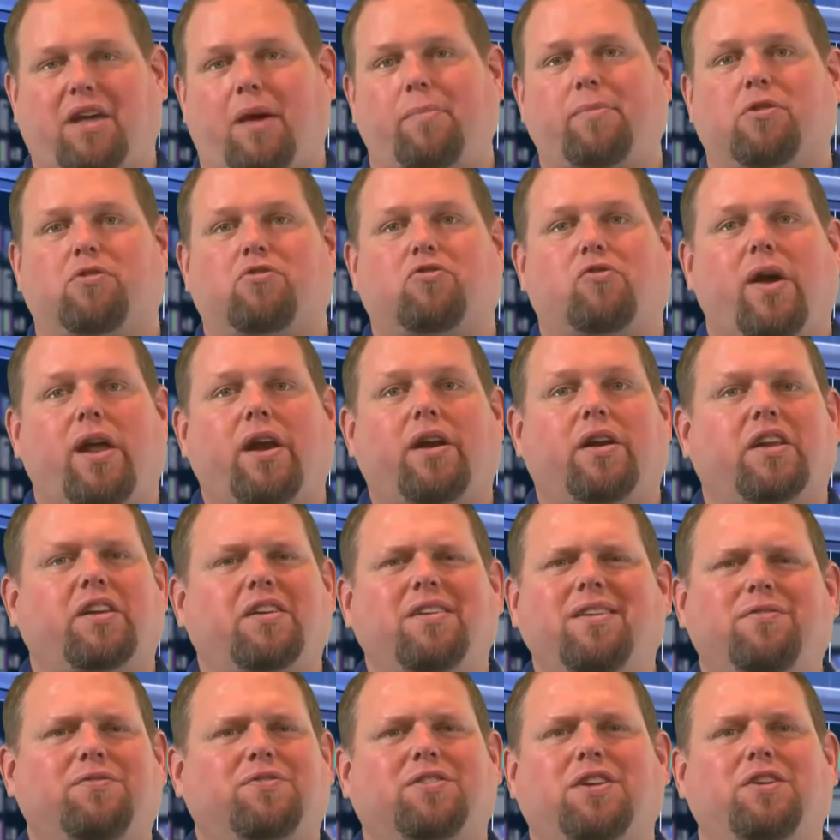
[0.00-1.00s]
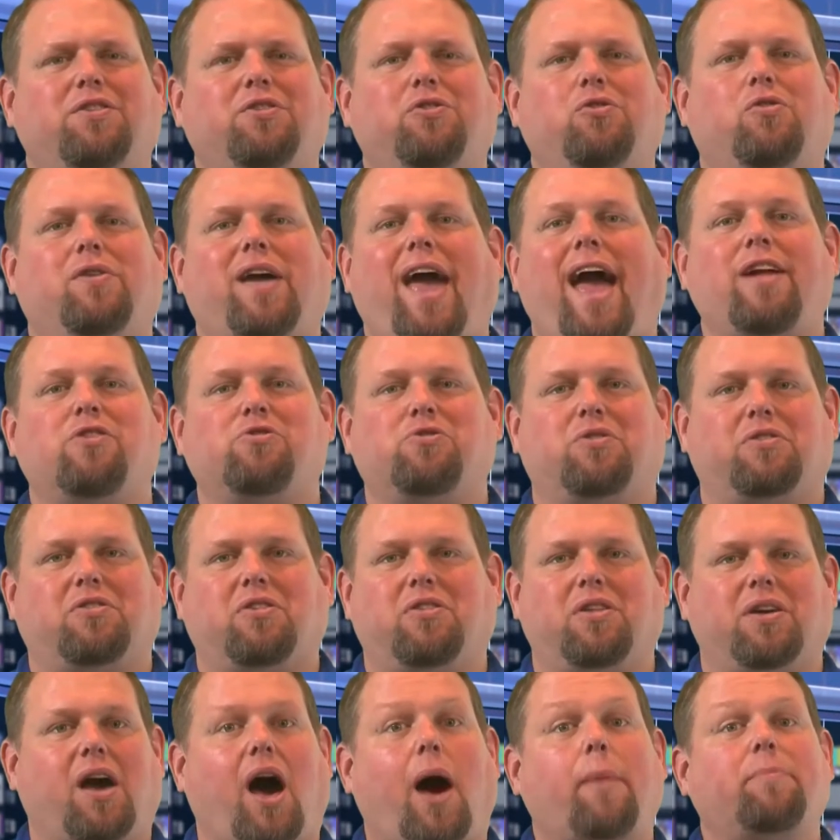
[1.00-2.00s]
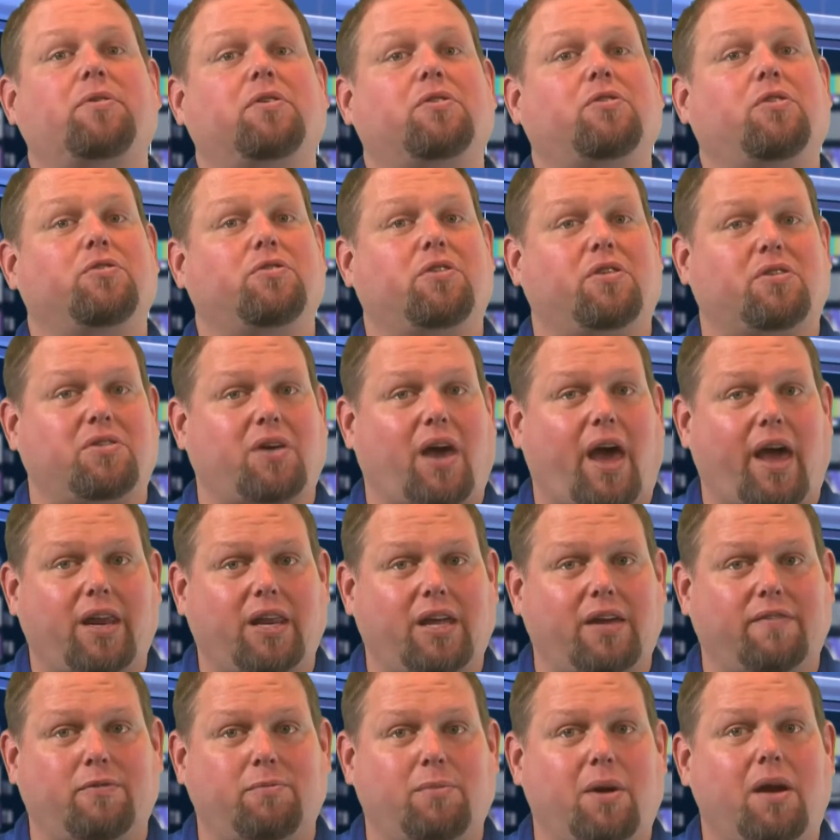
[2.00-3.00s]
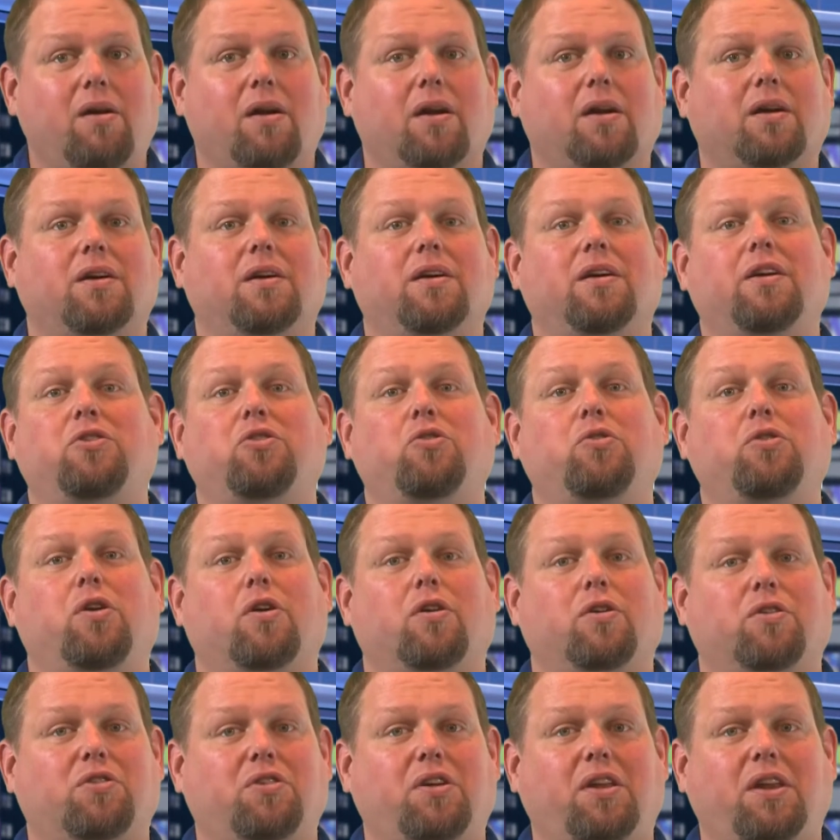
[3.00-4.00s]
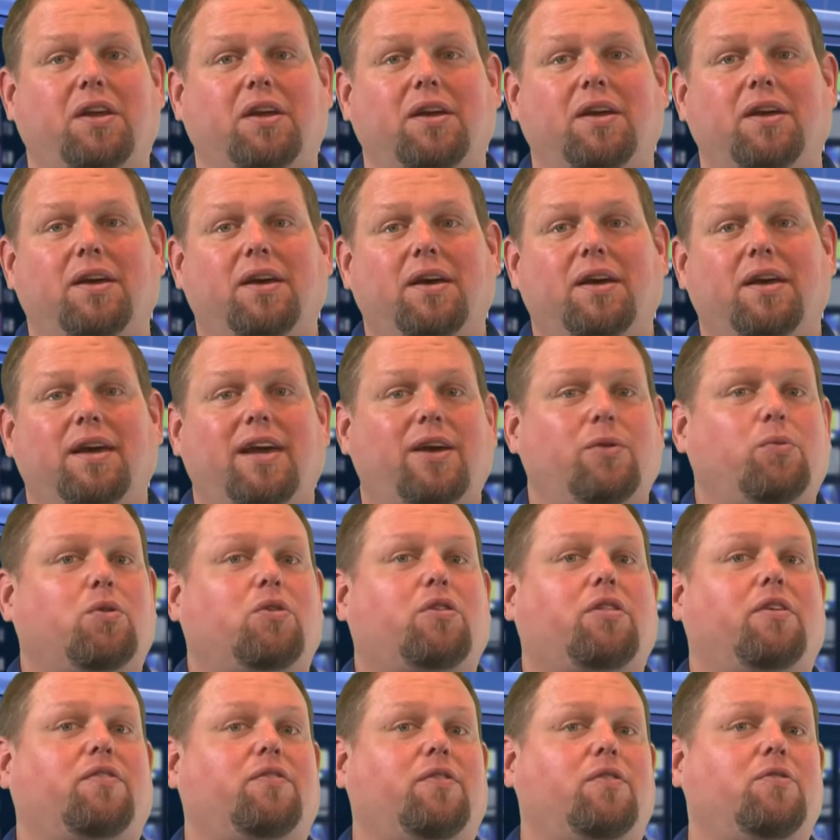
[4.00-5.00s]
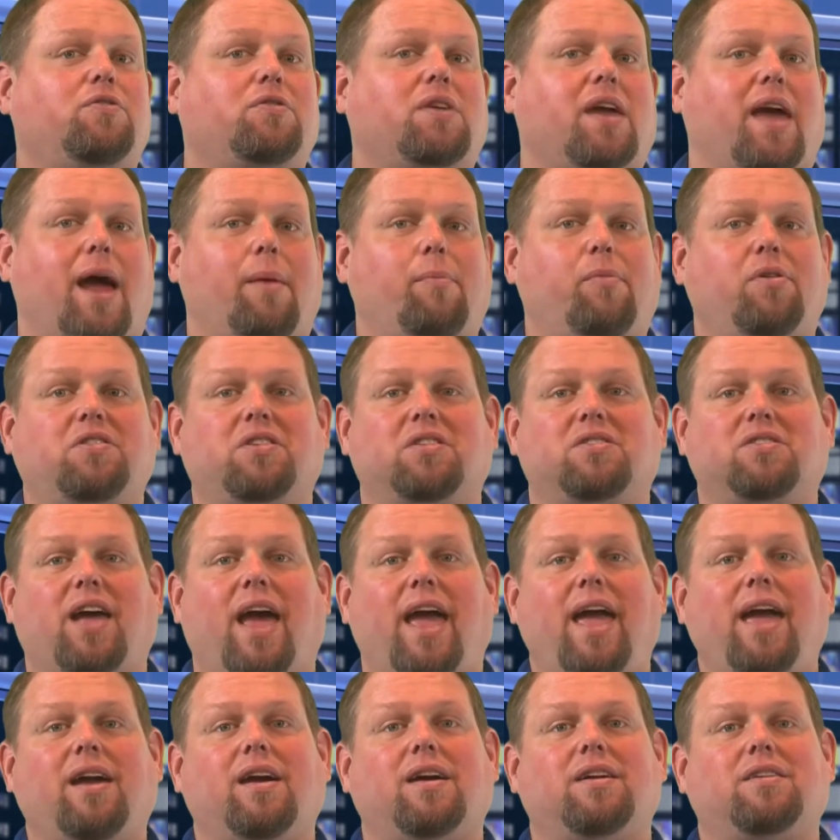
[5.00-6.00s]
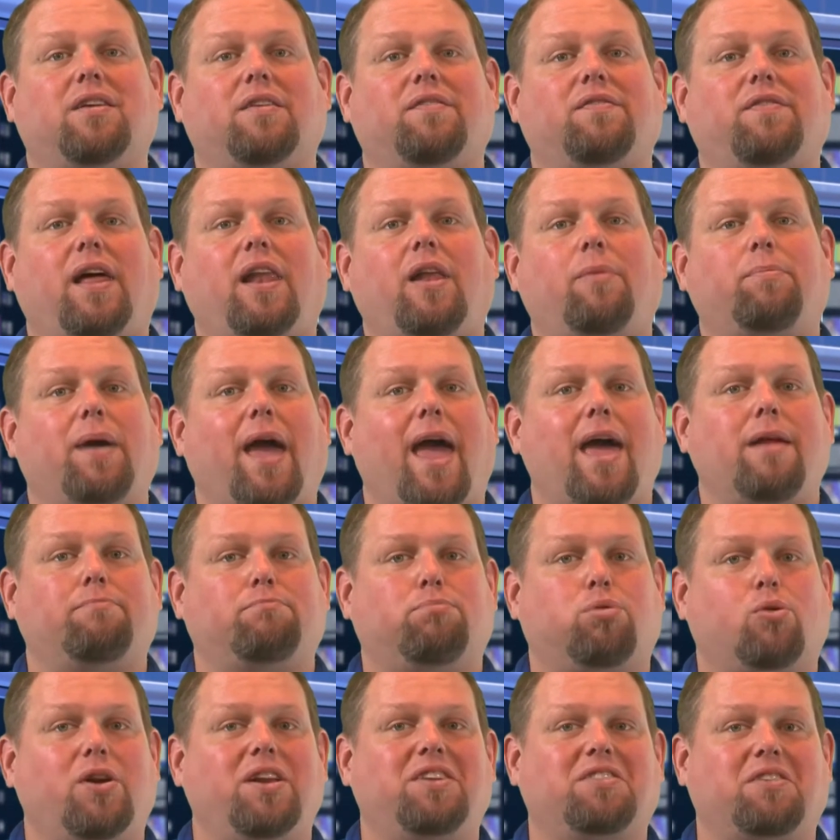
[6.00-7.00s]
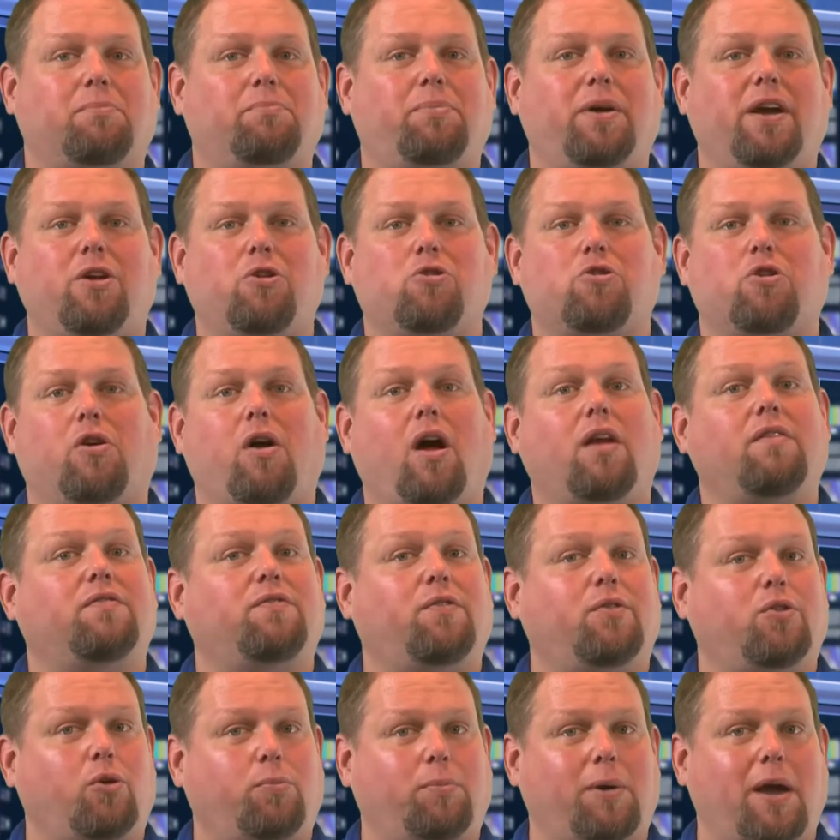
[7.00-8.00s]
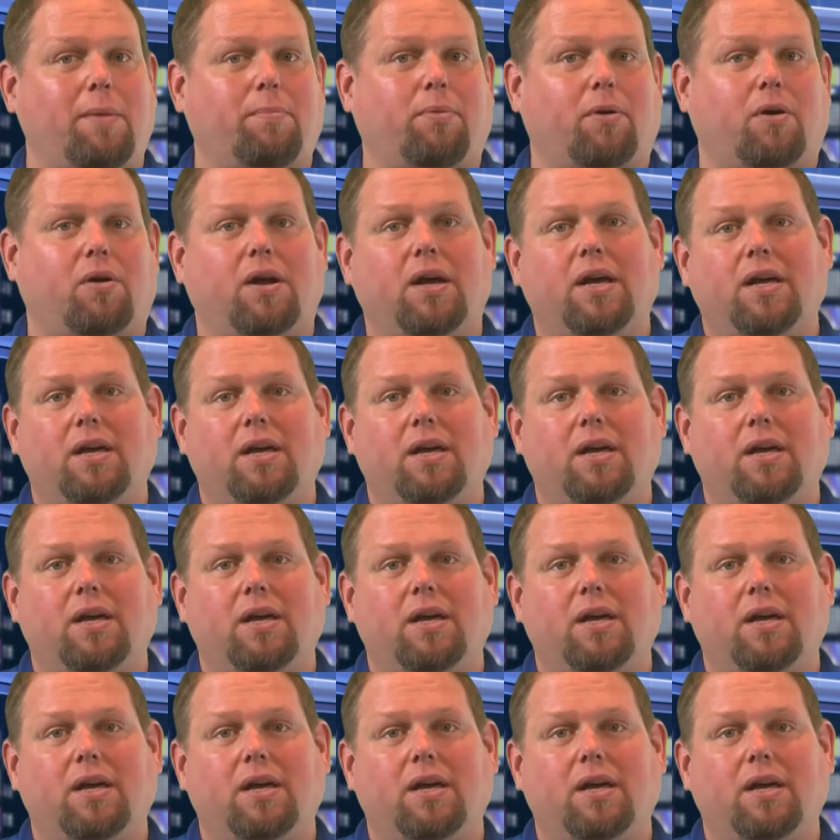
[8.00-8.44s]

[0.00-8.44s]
demonstrated a nifty new gadget to the Optical Society of America in New York City. It was the first camera to take, develop, and print a picture on photo paper,